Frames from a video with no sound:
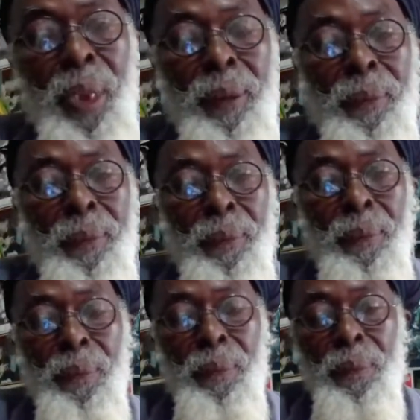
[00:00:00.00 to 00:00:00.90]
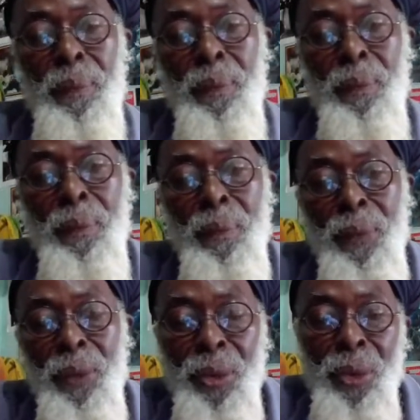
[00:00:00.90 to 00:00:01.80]
that.
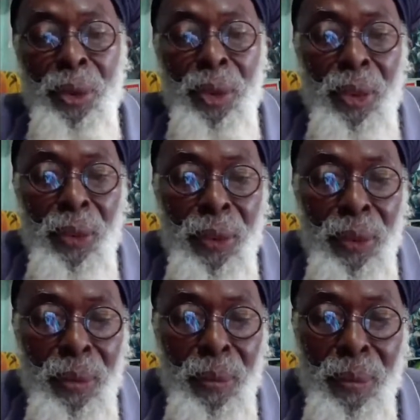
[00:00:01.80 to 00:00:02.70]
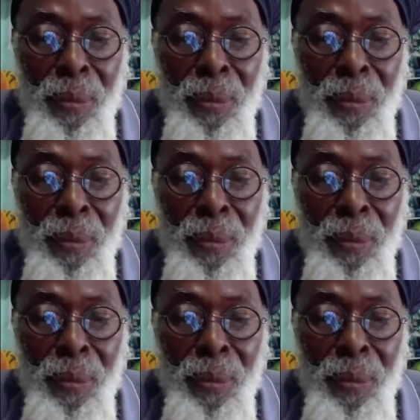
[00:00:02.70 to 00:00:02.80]
So certain things.